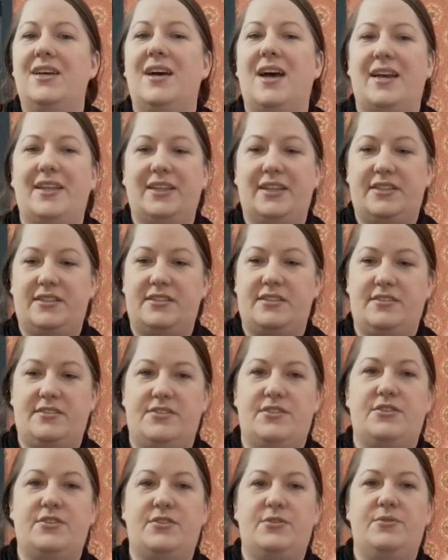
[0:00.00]
I like to
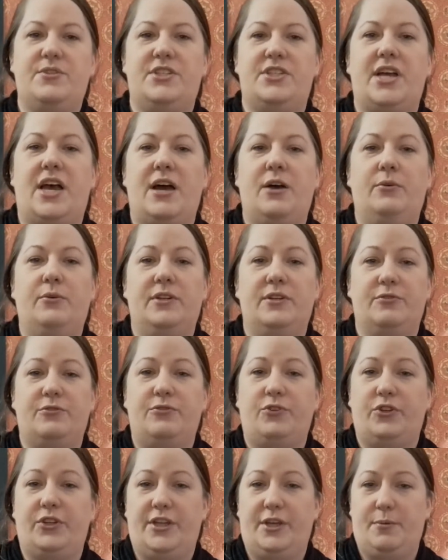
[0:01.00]
scooch down and
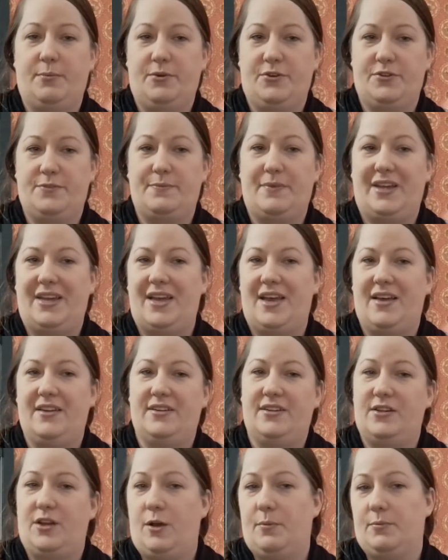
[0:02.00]
fully immerse my head
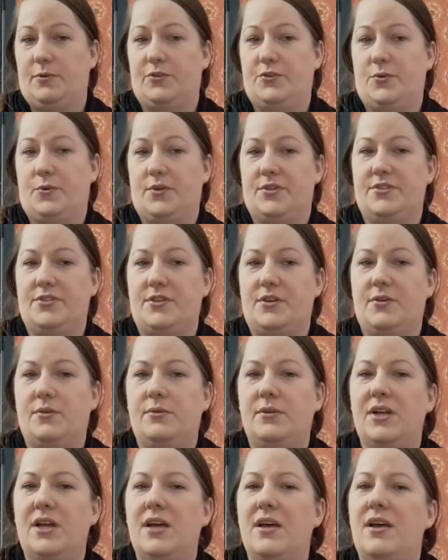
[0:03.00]
and upper
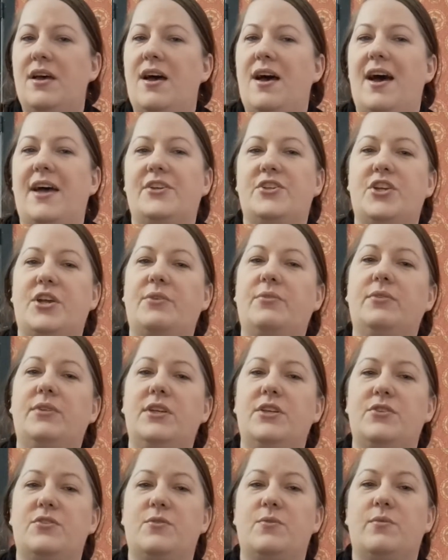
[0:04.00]
torso. I
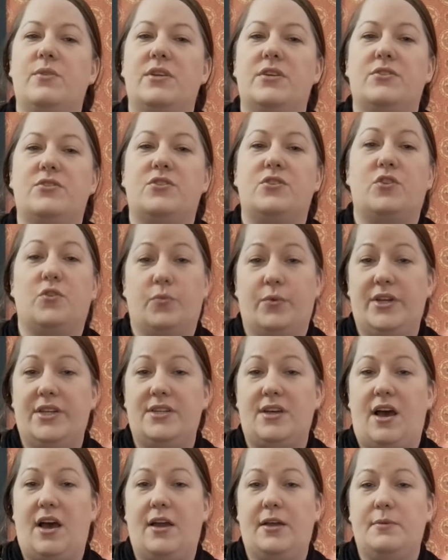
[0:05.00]
generally do this 3
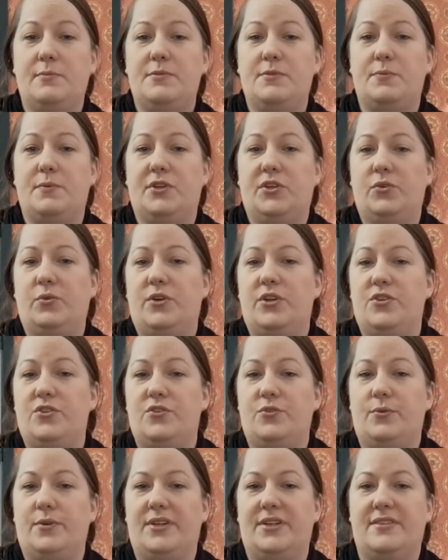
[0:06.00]
times, but you can
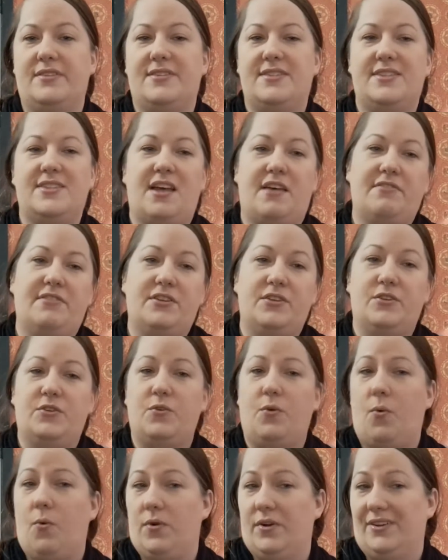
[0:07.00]
do it 7
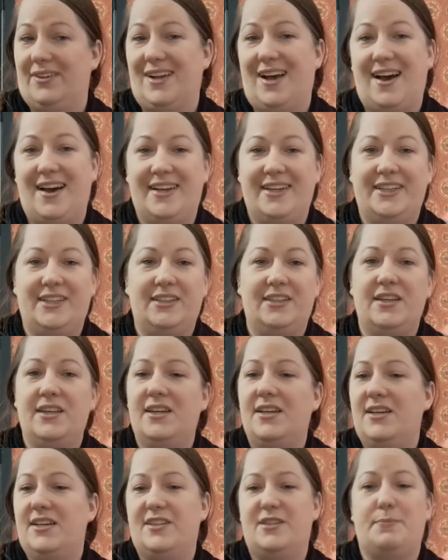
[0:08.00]
or 9,
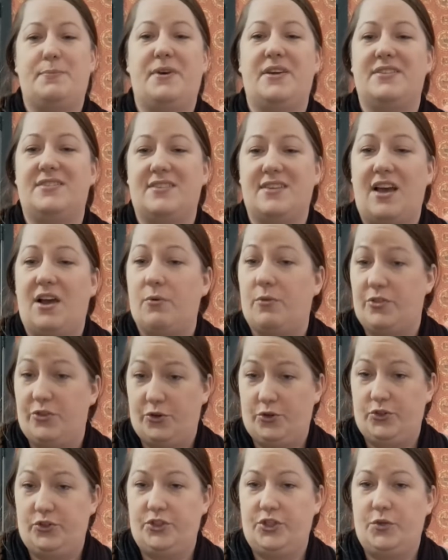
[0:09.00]
depends on how
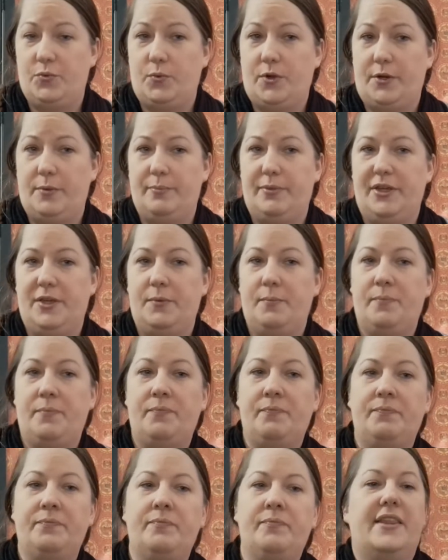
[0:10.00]
thorough you want to be.
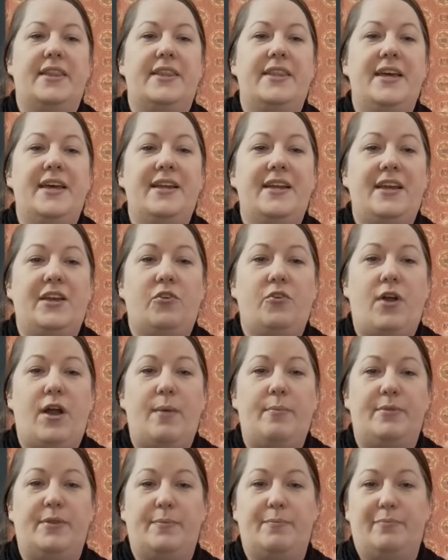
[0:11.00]
Then I
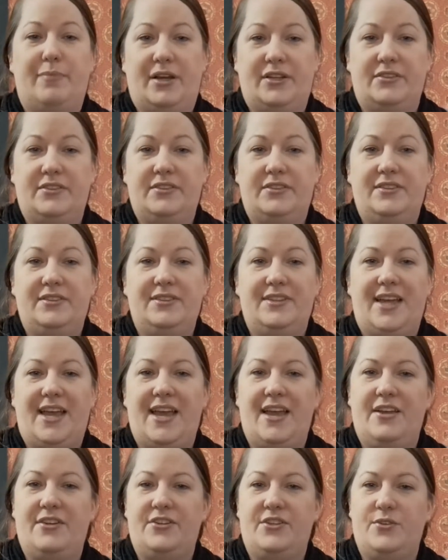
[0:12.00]
grab the bundle
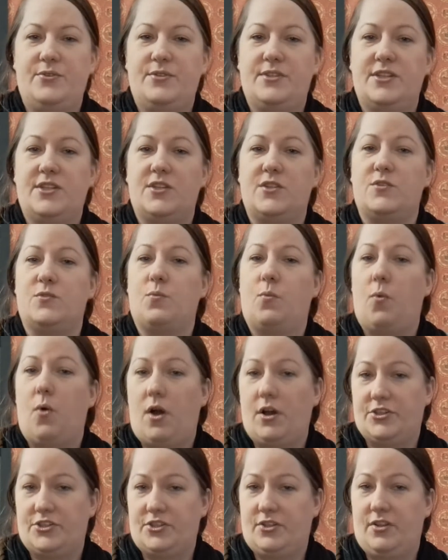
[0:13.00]
and use it as a
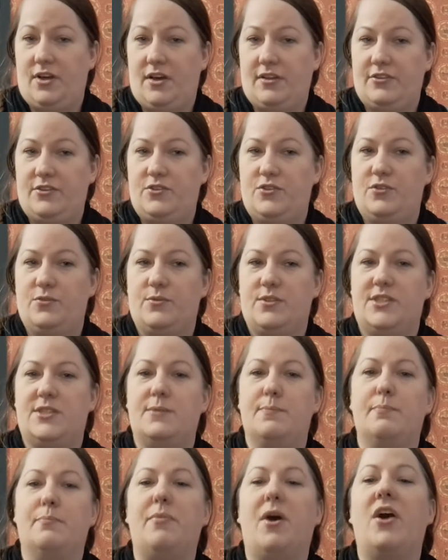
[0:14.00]
washcloth to
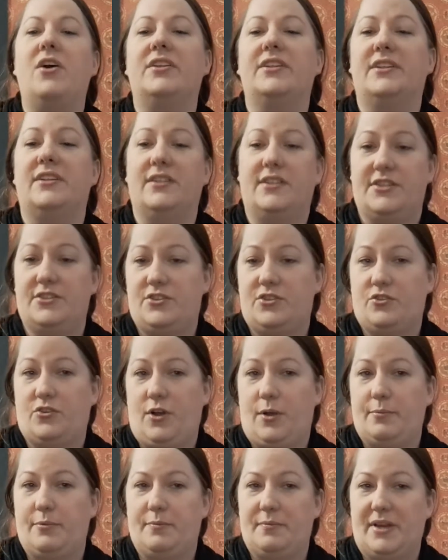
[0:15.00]
symbolically
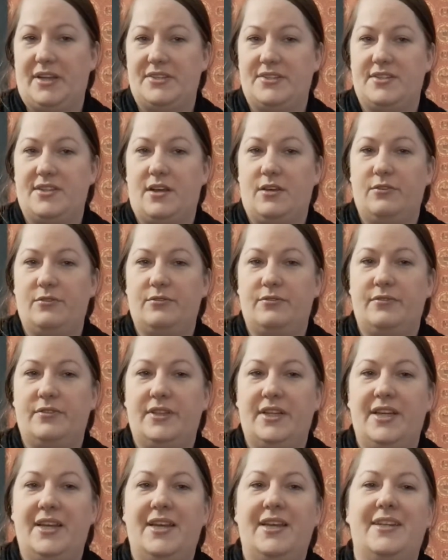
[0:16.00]
scrub myself.
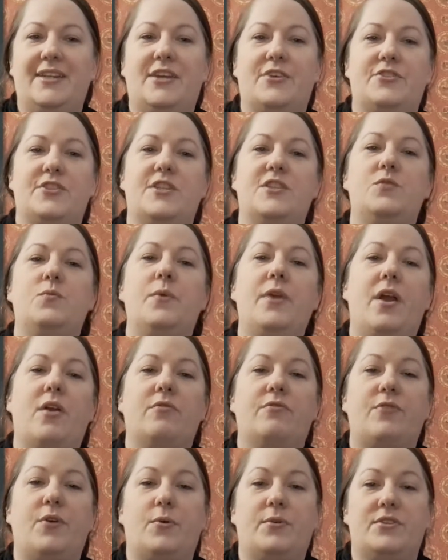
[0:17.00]
Now, since we
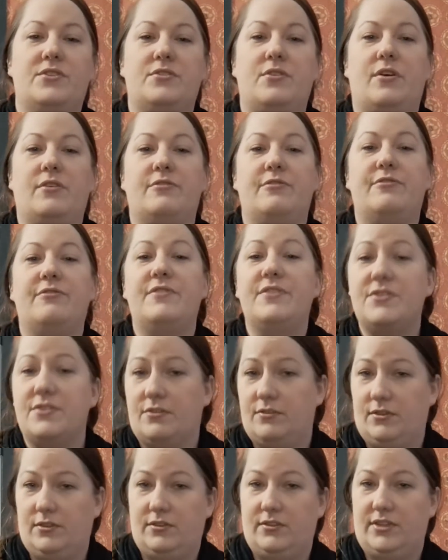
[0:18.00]
aren't focused on
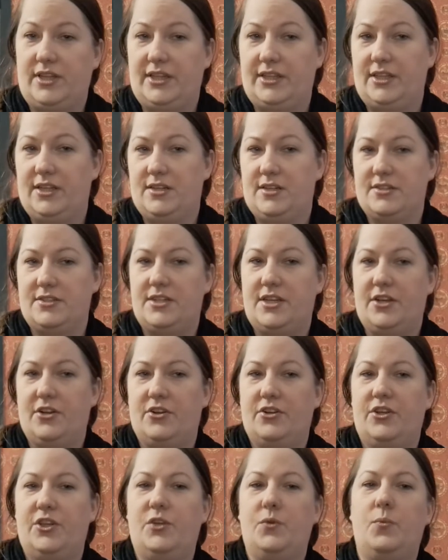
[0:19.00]
physical cleanliness here,
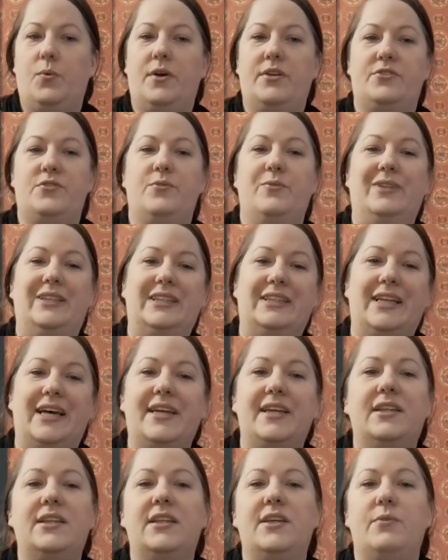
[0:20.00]
you want to
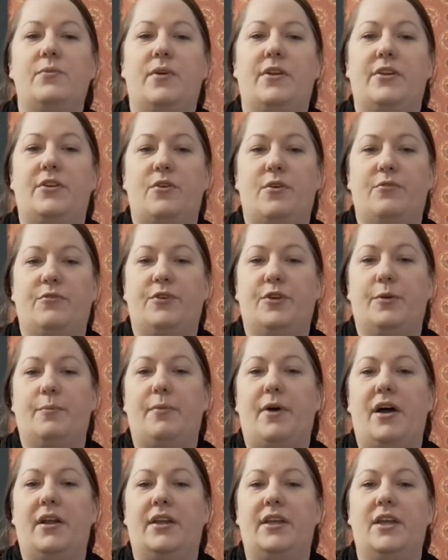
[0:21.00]
lightly run it over your
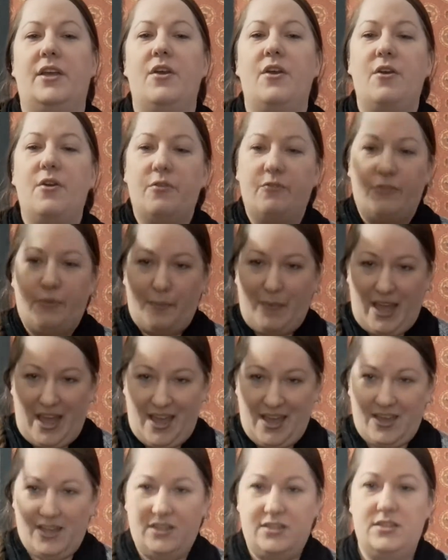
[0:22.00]
body from
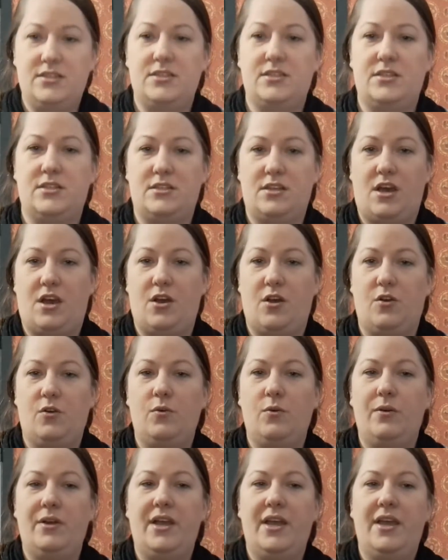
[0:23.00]
head to
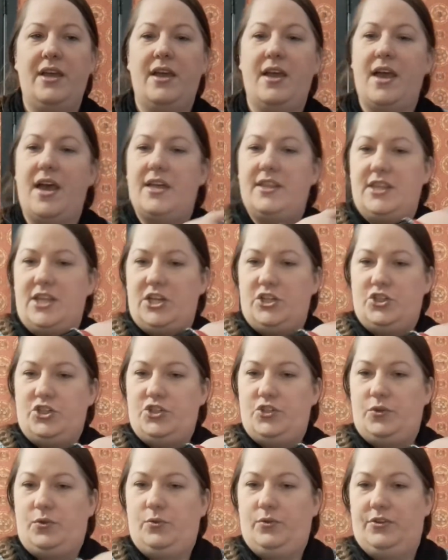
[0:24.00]
toe and then
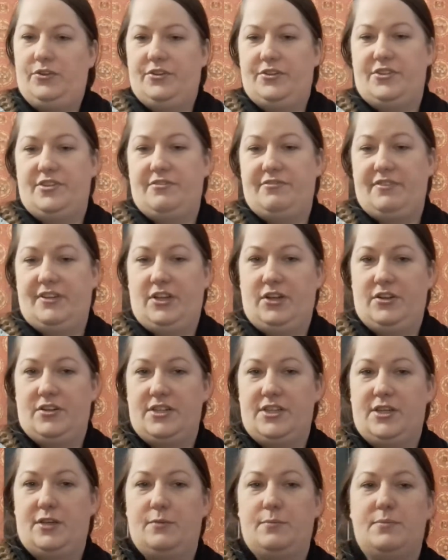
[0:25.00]
shoulder to
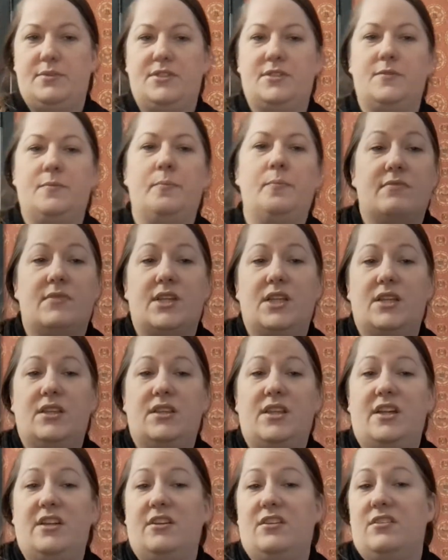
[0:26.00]
fingertips. And
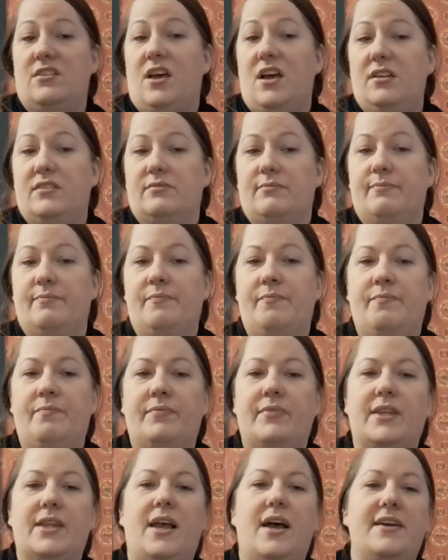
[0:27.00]
then you're done.
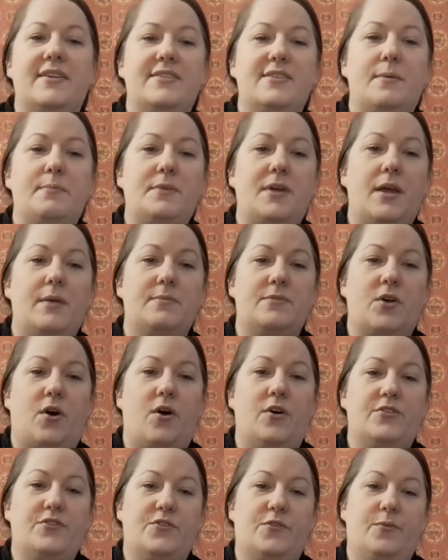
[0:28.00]
I sometimes
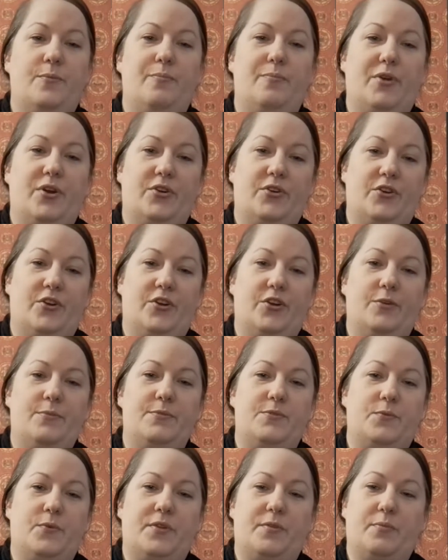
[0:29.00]
also burn
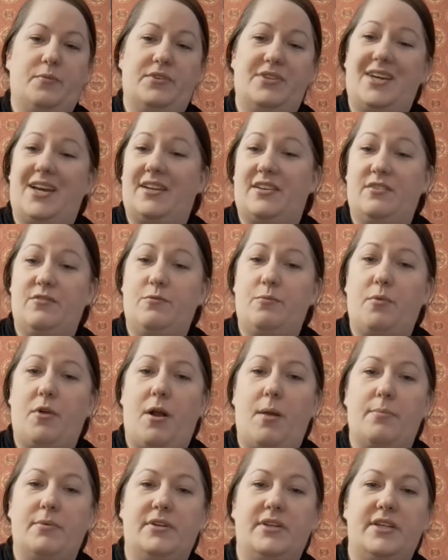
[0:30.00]
herbs with protective
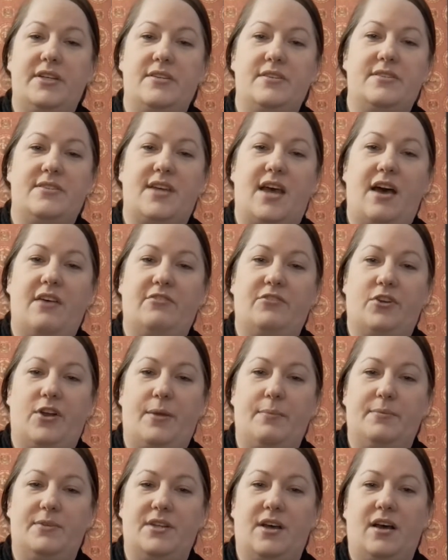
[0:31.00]
properties after
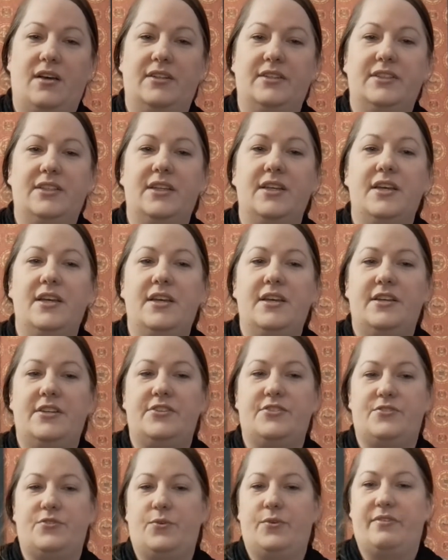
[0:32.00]
I'm done to
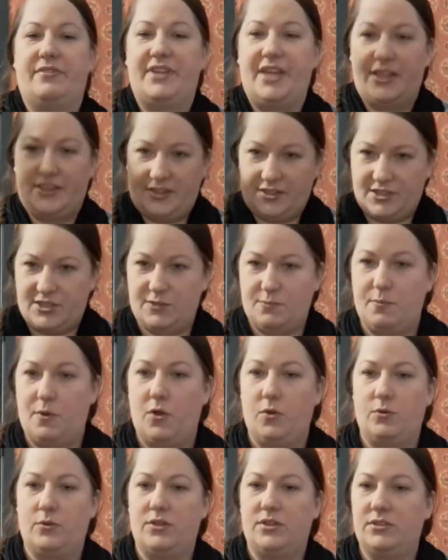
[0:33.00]
sort of get the
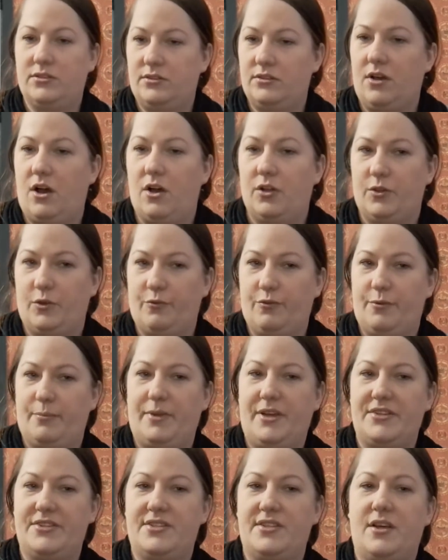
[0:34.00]
smoke all over
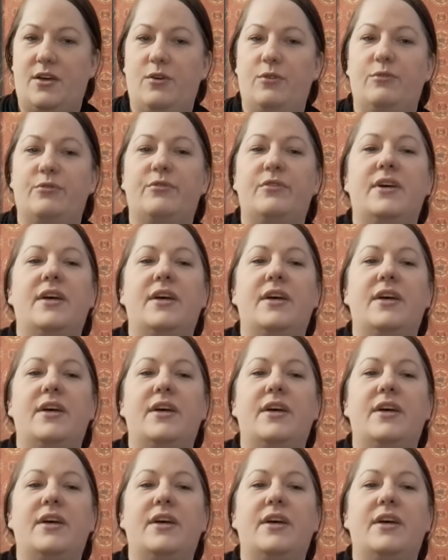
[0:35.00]
myself.